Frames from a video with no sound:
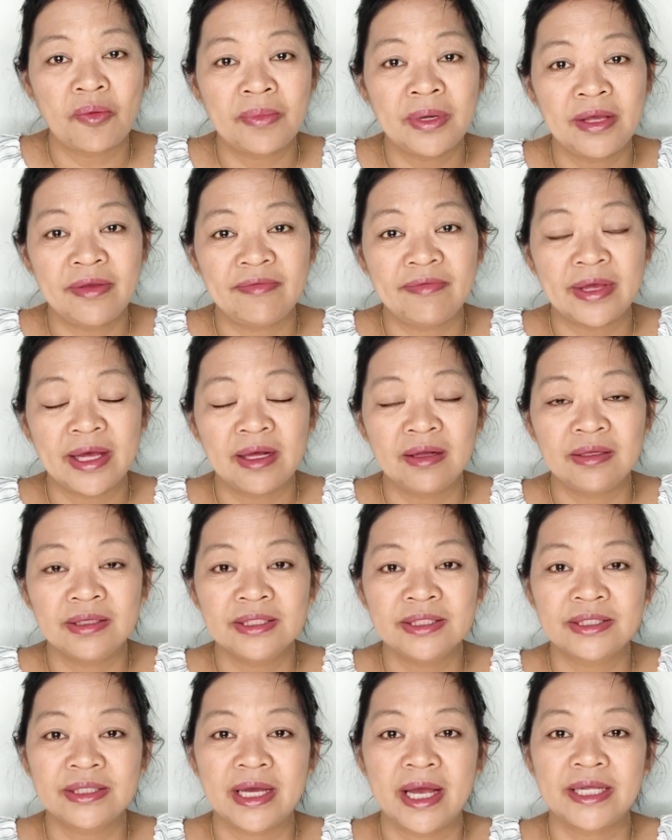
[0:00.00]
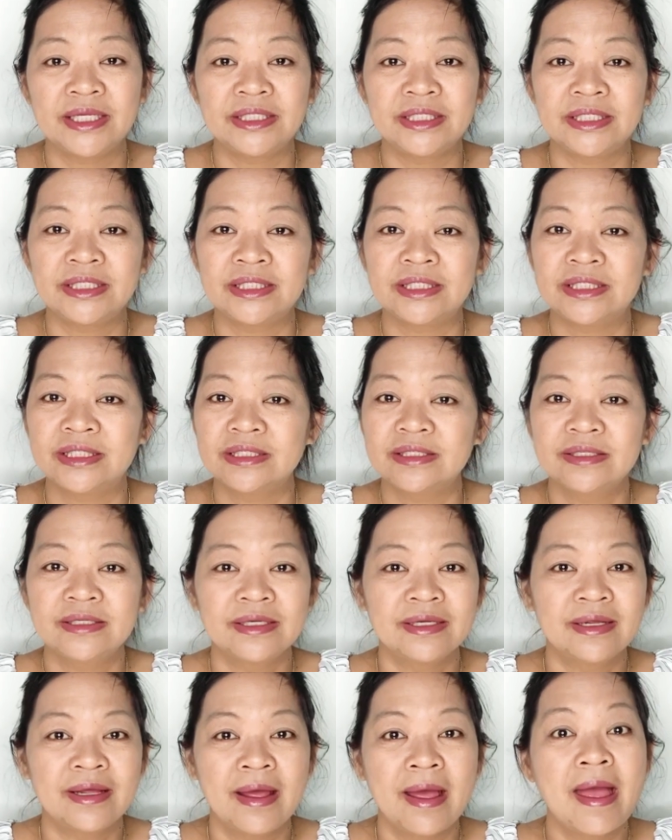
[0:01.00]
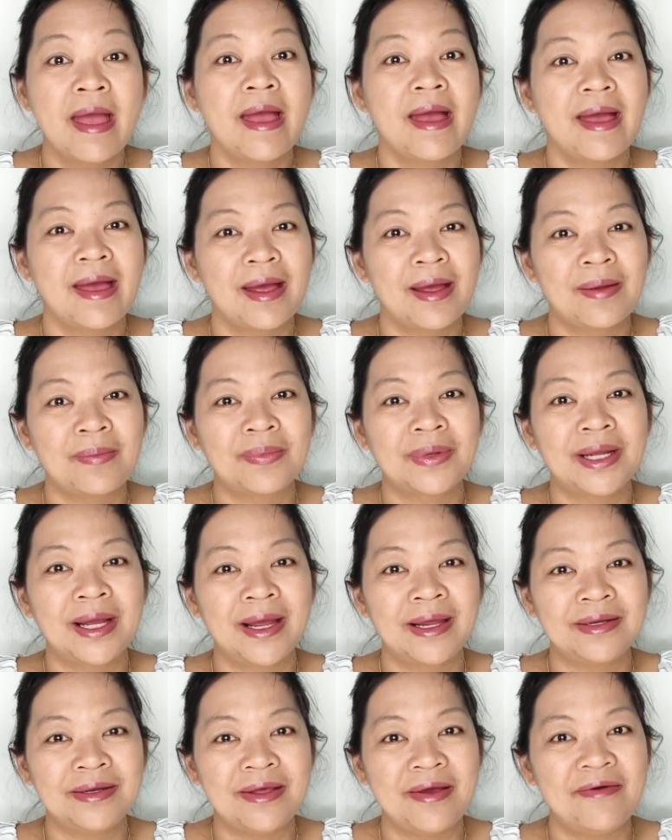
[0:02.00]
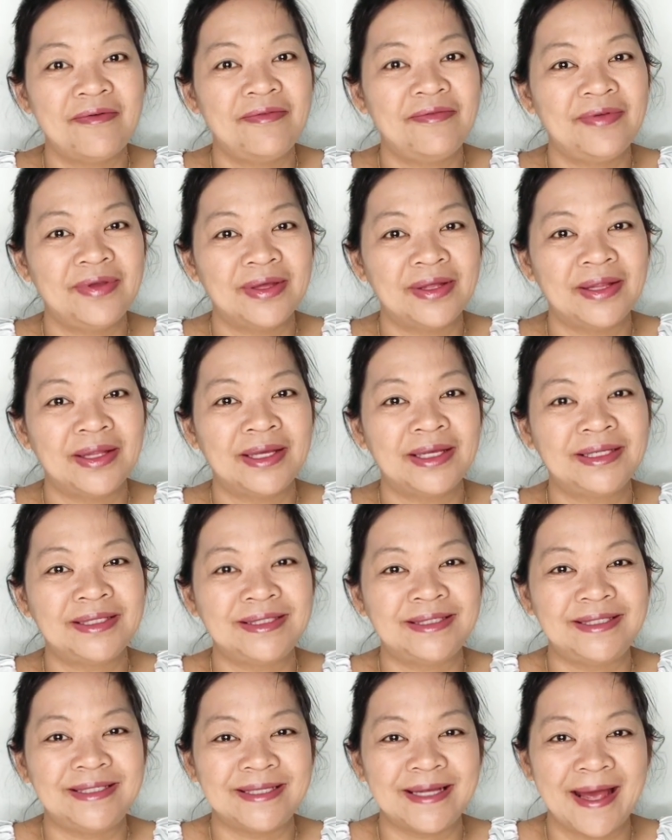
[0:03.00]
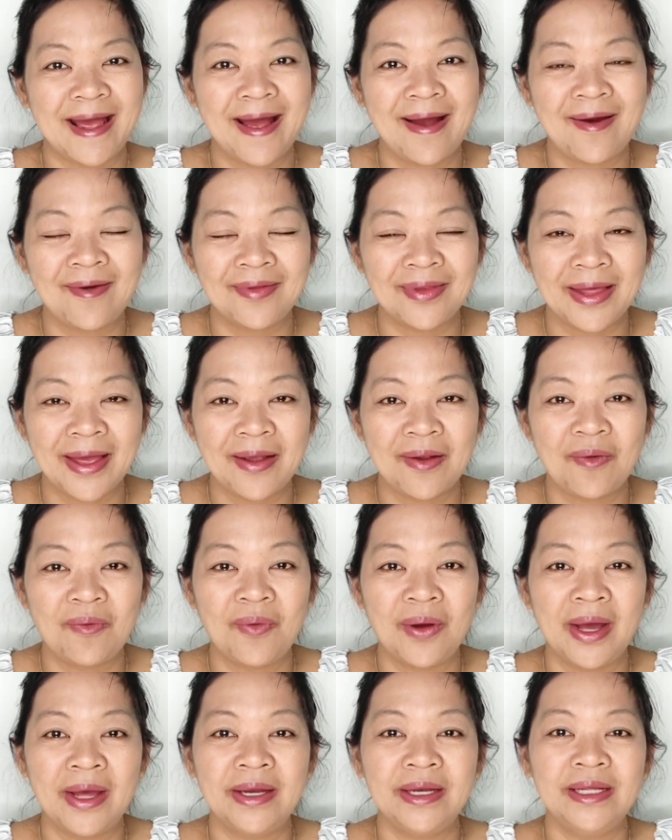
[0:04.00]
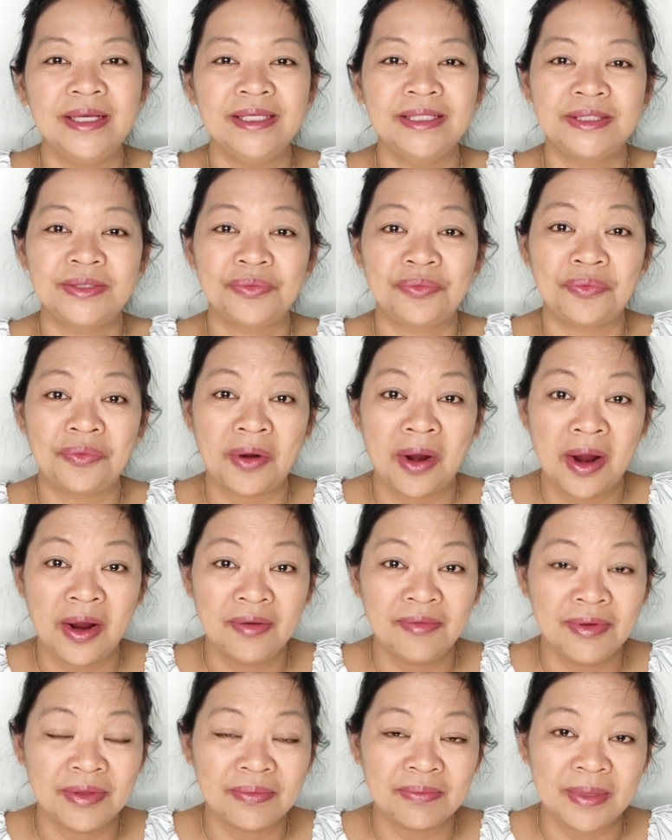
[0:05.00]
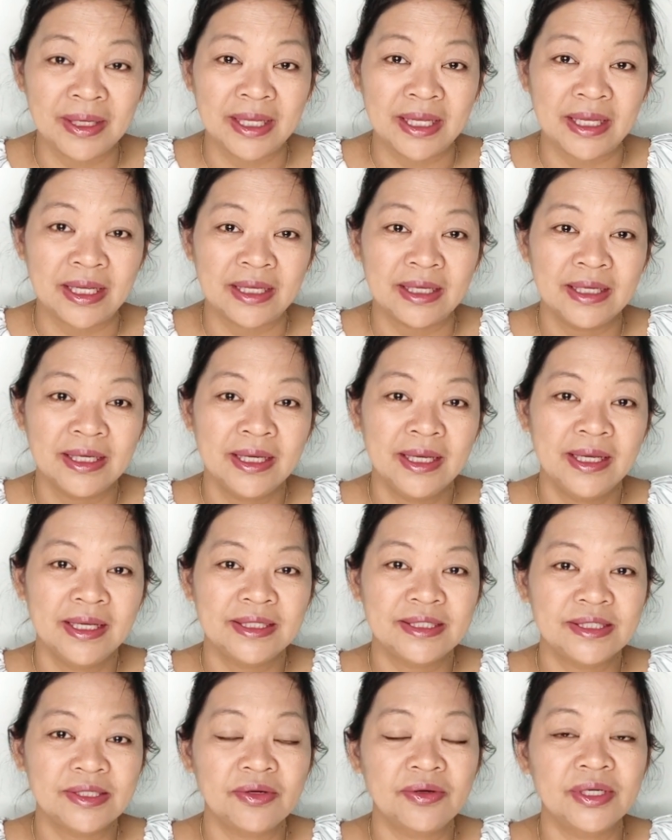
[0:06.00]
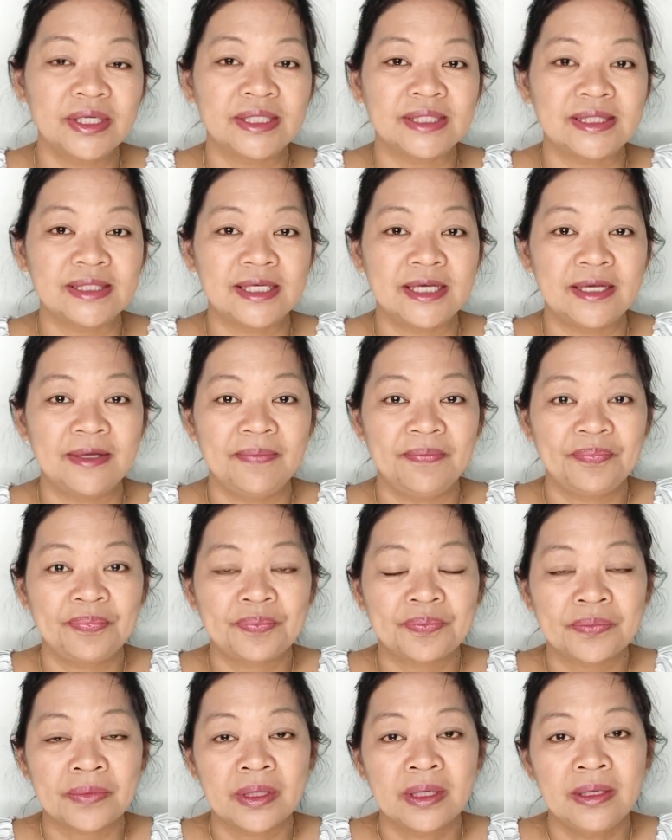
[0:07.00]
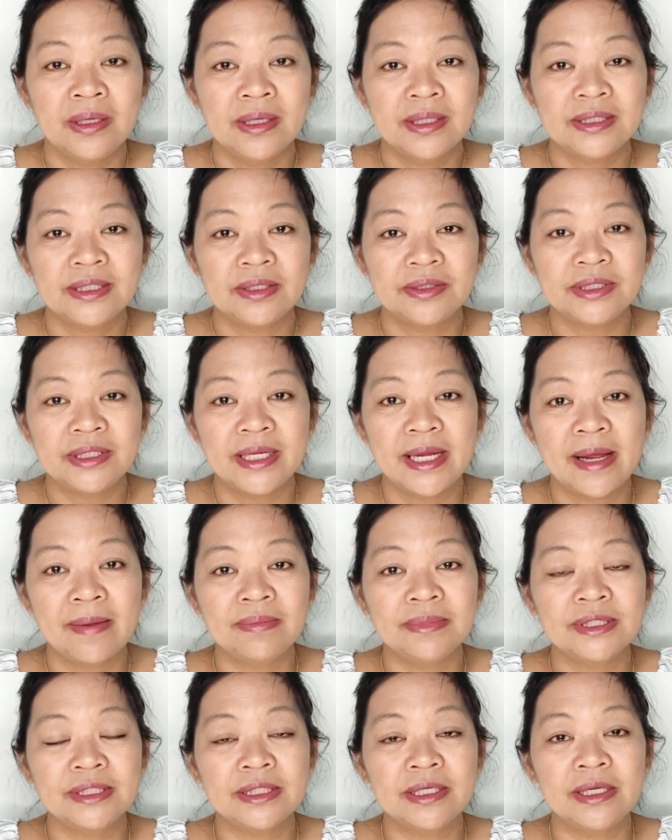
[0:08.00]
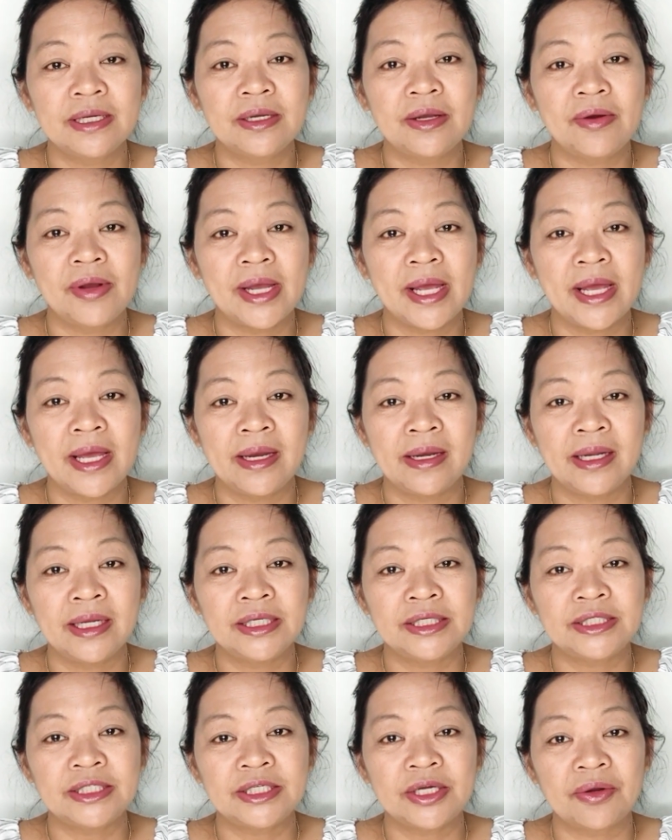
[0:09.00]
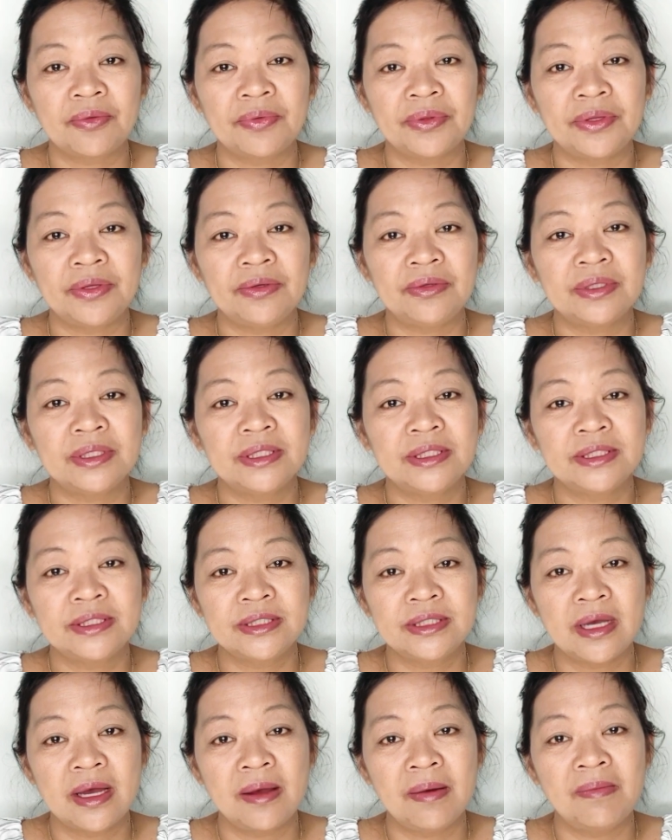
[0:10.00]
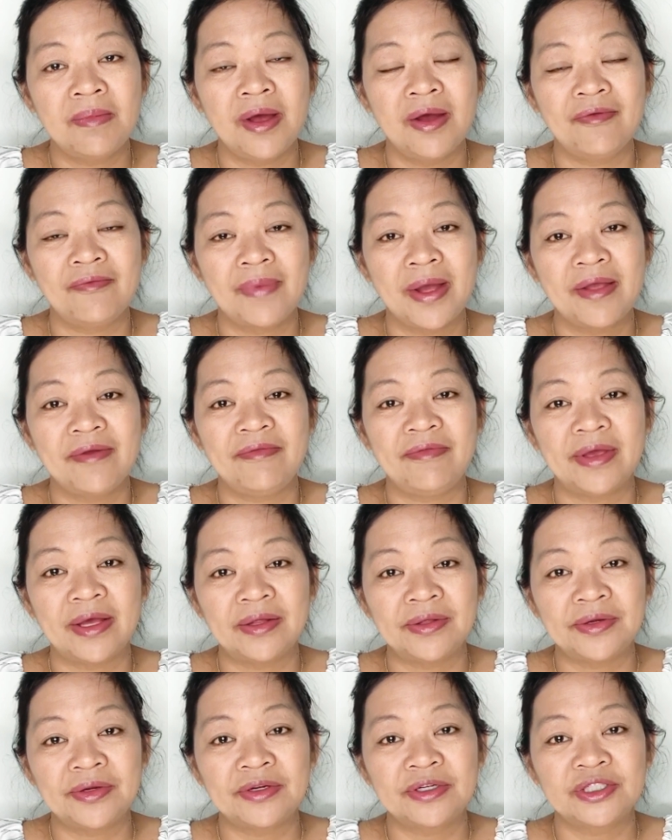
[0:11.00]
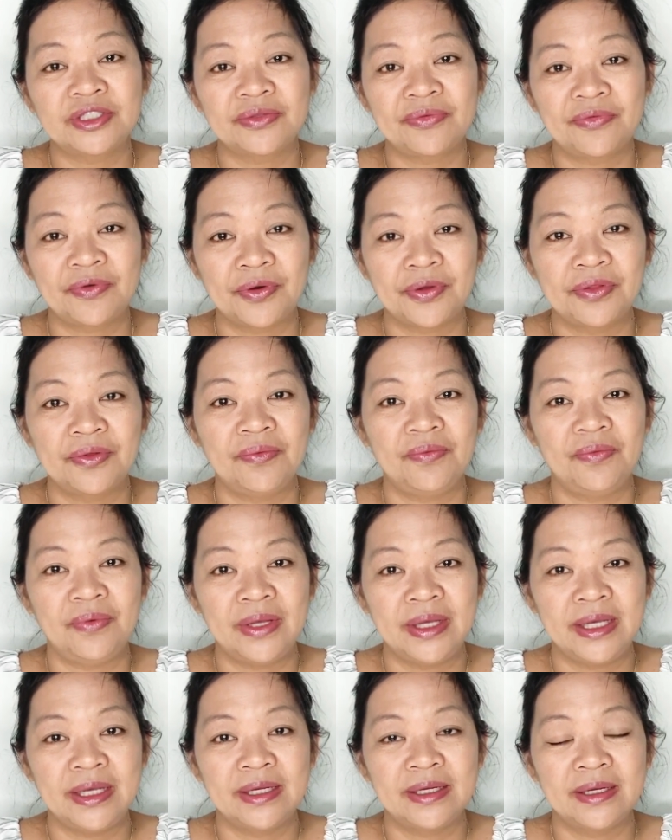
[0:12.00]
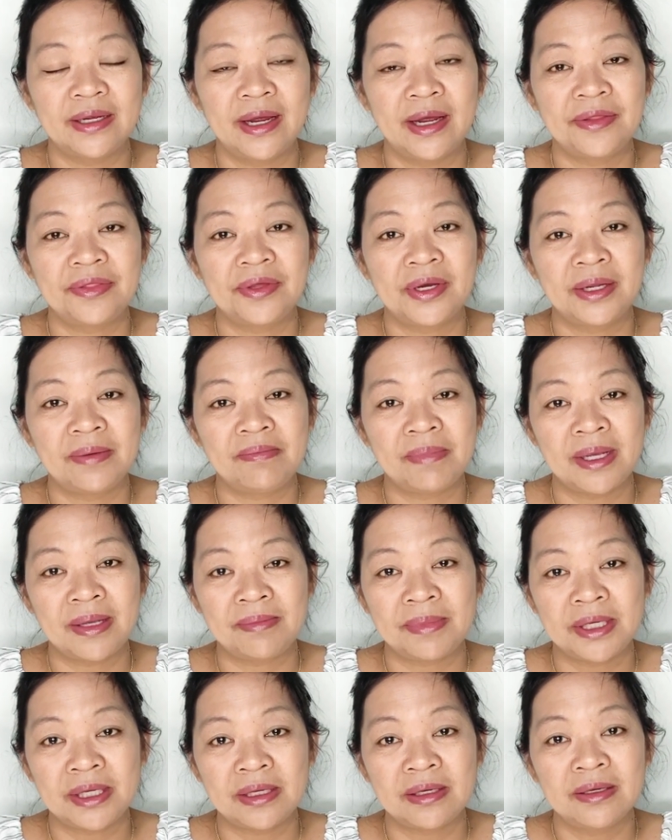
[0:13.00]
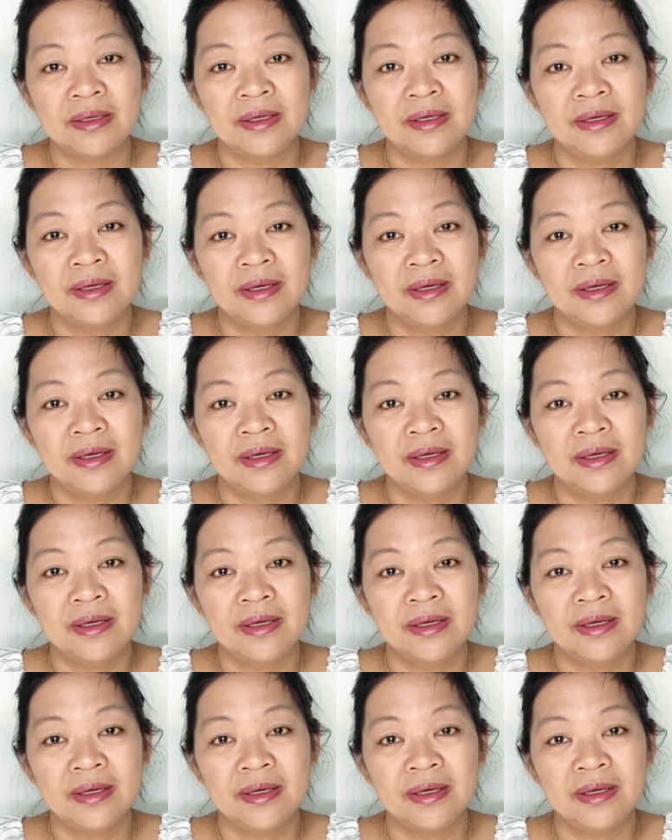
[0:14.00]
many fails. I'm kind of feeling down, like what is wrong with me? Seriously. So today I'm just gonna go ahead and share with you some of my failures for the week. I thought maybe